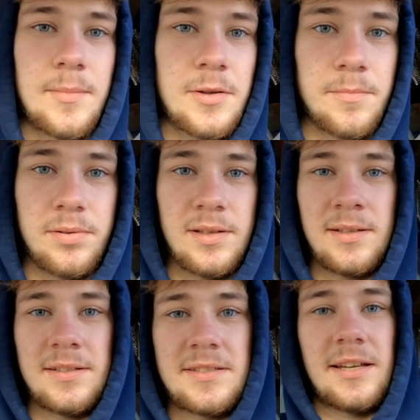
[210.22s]
I am
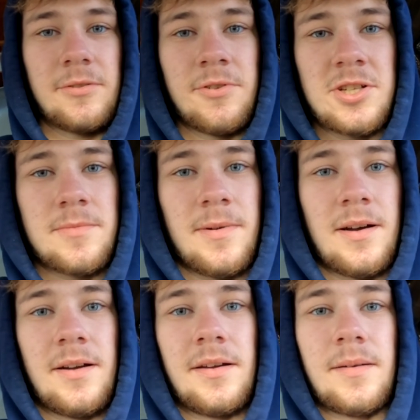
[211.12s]
completely sandwiched
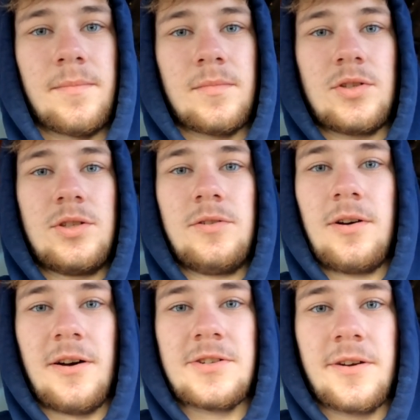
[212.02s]
by two
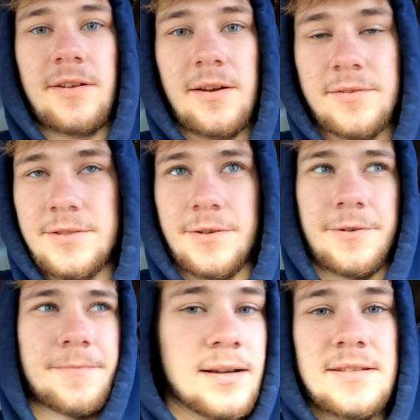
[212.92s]
cars right now,
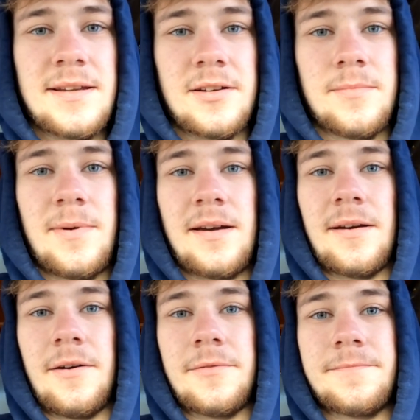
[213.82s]
so kind of scared to back
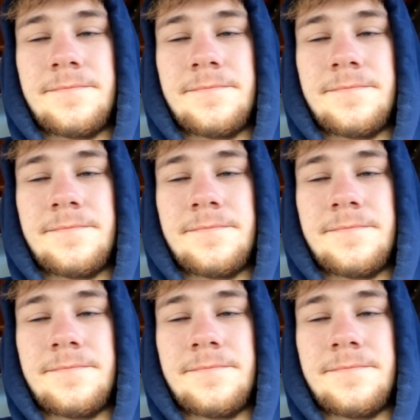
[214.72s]
out.